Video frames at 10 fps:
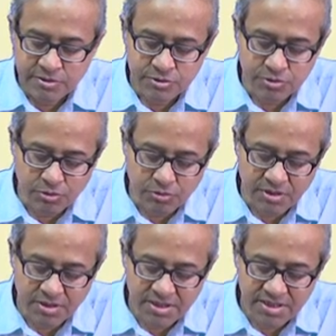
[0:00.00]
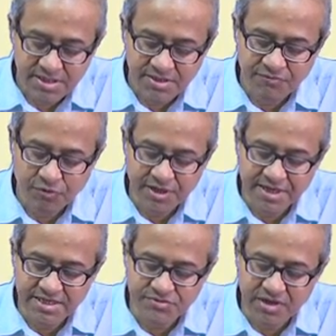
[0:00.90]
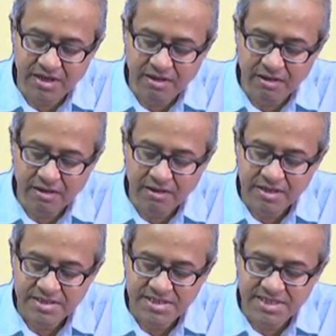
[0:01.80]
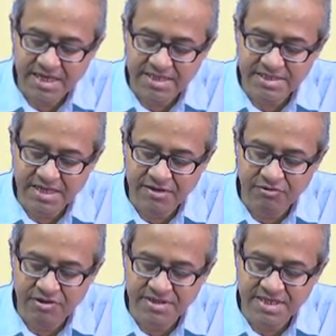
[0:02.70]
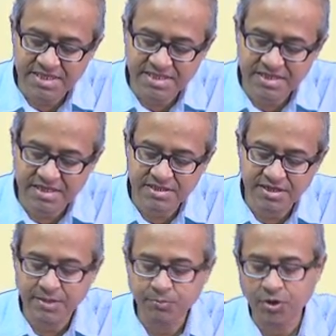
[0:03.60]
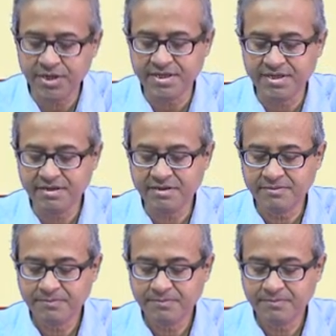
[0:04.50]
So, the voltage will change and will reach a certain point here.